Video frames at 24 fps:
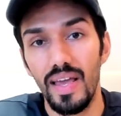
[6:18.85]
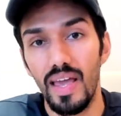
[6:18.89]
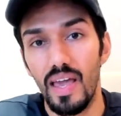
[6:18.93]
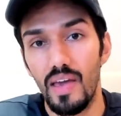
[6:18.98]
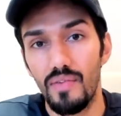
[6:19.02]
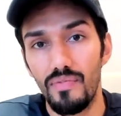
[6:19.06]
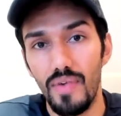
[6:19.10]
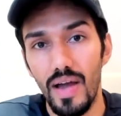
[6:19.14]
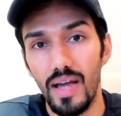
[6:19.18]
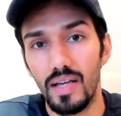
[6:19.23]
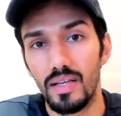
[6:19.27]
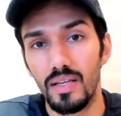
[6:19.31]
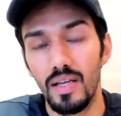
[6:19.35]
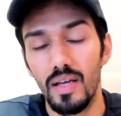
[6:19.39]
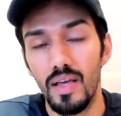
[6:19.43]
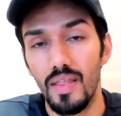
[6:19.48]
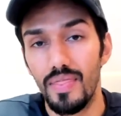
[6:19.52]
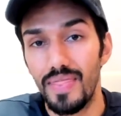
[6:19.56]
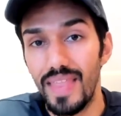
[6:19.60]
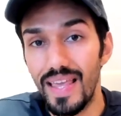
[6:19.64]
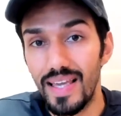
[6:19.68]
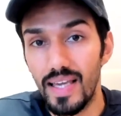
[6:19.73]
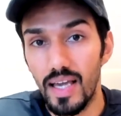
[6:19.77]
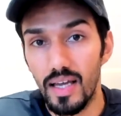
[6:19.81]
In fact,
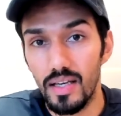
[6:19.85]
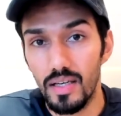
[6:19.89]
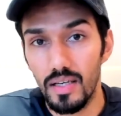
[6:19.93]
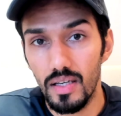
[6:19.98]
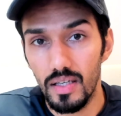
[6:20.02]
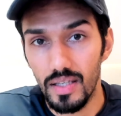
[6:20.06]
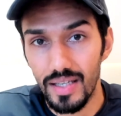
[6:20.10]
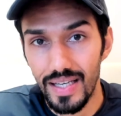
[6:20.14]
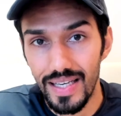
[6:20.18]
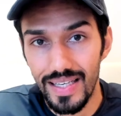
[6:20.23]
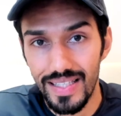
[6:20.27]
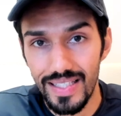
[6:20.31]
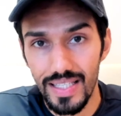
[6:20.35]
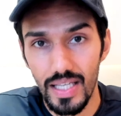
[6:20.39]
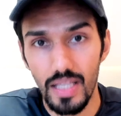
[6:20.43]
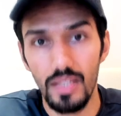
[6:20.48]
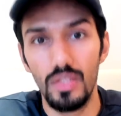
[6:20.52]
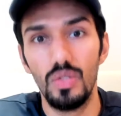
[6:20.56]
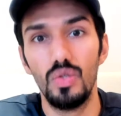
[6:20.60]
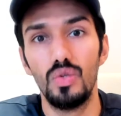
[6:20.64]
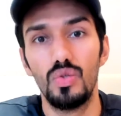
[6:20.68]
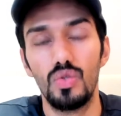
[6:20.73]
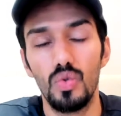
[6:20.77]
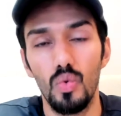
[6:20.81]
they can
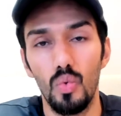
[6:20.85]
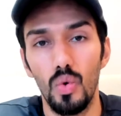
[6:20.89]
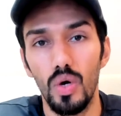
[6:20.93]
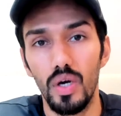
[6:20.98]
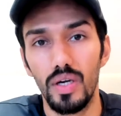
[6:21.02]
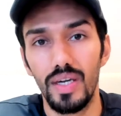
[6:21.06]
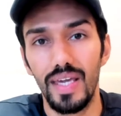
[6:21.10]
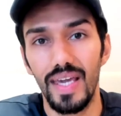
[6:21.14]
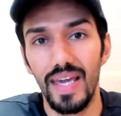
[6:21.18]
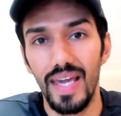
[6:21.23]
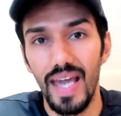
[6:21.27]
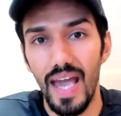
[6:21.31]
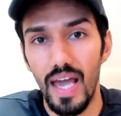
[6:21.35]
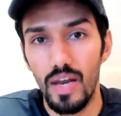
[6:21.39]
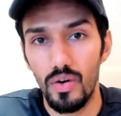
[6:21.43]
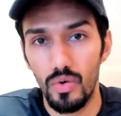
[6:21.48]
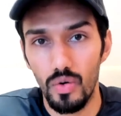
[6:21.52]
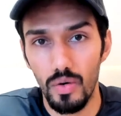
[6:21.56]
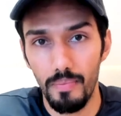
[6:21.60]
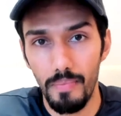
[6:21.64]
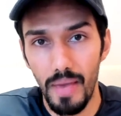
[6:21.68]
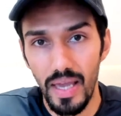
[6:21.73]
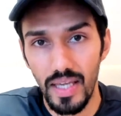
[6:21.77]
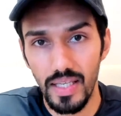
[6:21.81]
continue to work here and
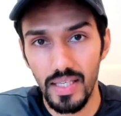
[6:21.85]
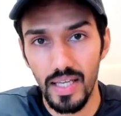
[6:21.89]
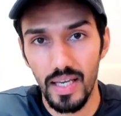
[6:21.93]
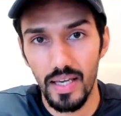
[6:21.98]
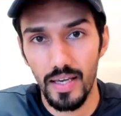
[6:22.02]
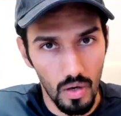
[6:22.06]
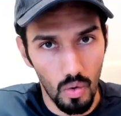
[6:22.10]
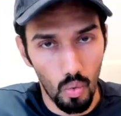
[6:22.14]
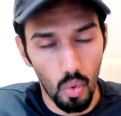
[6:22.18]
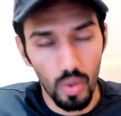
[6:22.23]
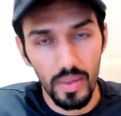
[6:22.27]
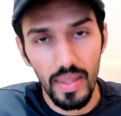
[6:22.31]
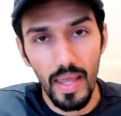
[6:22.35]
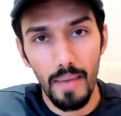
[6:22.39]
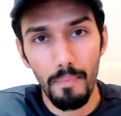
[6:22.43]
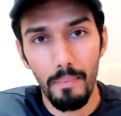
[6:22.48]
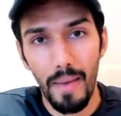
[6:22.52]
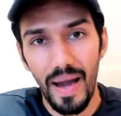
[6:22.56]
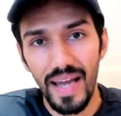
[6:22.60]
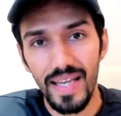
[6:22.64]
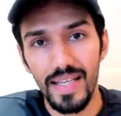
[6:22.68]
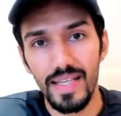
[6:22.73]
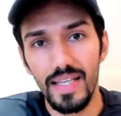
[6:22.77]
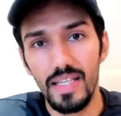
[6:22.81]
remain here. What they
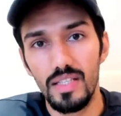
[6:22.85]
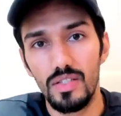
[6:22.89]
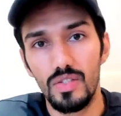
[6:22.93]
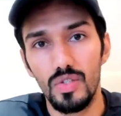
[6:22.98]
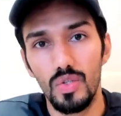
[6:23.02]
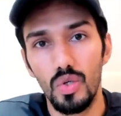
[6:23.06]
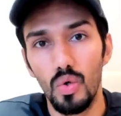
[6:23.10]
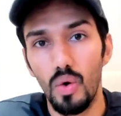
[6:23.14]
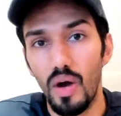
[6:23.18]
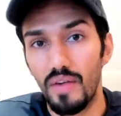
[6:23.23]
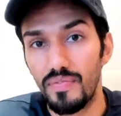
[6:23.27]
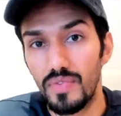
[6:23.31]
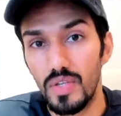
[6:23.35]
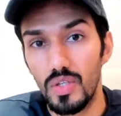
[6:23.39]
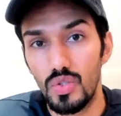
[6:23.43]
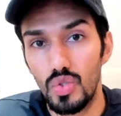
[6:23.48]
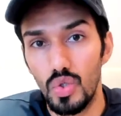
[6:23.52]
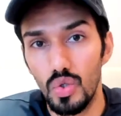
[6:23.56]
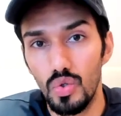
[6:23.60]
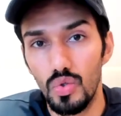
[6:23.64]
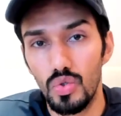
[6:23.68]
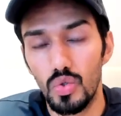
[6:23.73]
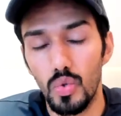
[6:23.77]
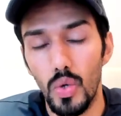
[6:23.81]
might need to do after
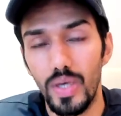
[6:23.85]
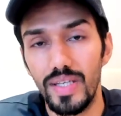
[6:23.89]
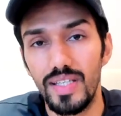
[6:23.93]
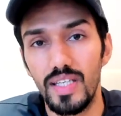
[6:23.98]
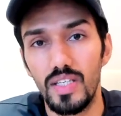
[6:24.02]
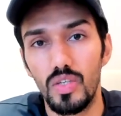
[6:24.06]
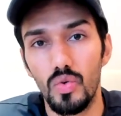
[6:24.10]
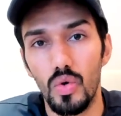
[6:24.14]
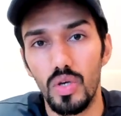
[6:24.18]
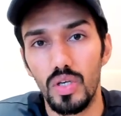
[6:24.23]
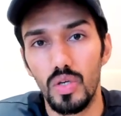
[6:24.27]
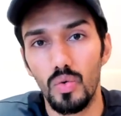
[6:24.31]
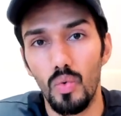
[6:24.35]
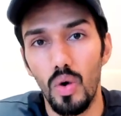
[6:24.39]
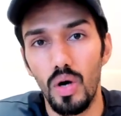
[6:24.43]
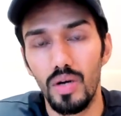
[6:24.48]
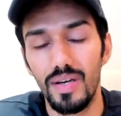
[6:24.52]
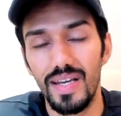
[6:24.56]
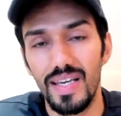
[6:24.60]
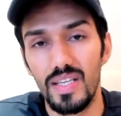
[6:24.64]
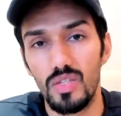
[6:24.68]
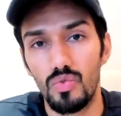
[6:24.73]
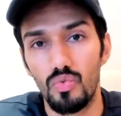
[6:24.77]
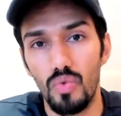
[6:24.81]
June 2021
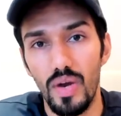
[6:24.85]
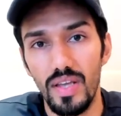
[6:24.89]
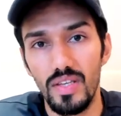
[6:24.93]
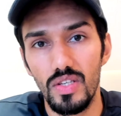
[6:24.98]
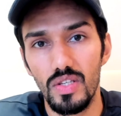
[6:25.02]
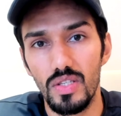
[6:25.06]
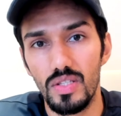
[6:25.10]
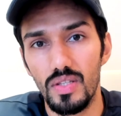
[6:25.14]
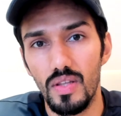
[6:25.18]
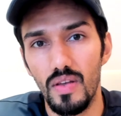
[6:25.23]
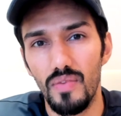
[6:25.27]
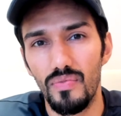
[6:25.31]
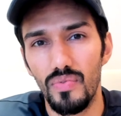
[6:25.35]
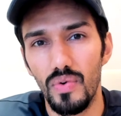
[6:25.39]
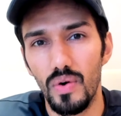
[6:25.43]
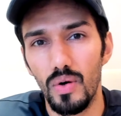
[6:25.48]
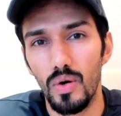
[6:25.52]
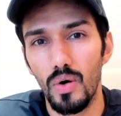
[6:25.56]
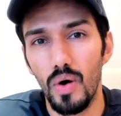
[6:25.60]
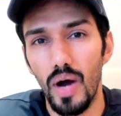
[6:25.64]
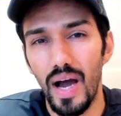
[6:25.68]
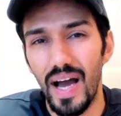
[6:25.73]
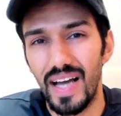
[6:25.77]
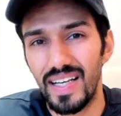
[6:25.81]
is register
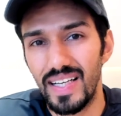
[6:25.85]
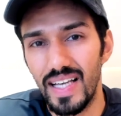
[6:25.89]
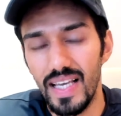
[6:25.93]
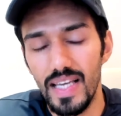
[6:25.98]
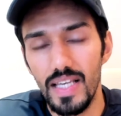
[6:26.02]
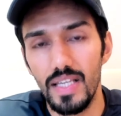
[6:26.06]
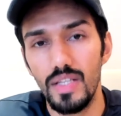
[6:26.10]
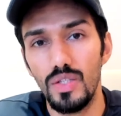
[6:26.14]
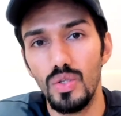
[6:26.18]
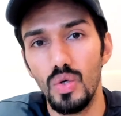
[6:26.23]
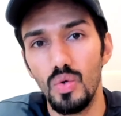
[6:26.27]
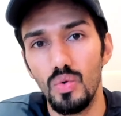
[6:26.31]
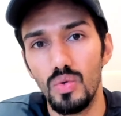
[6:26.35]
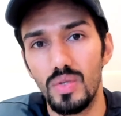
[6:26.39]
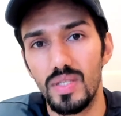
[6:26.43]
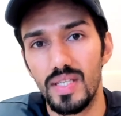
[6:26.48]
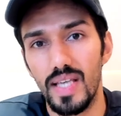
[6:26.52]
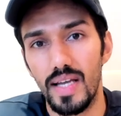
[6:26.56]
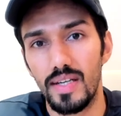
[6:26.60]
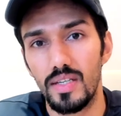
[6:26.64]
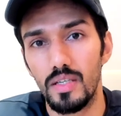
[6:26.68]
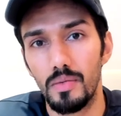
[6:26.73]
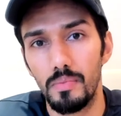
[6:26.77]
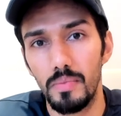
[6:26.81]
for an EU
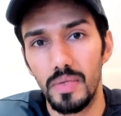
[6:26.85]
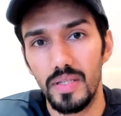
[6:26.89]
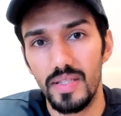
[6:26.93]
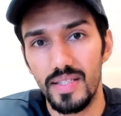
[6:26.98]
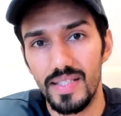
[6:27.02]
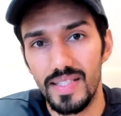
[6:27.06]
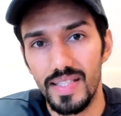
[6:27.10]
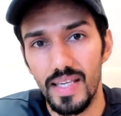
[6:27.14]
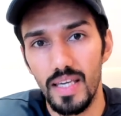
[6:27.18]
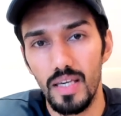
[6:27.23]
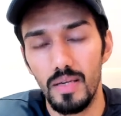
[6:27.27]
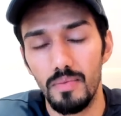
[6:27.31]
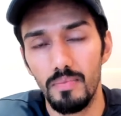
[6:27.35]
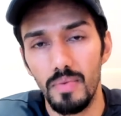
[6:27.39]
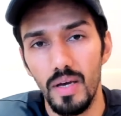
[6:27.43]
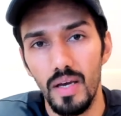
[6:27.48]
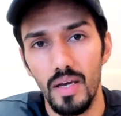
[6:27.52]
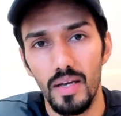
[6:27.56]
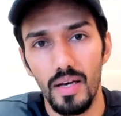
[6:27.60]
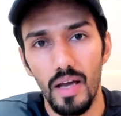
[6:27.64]
settlement scheme.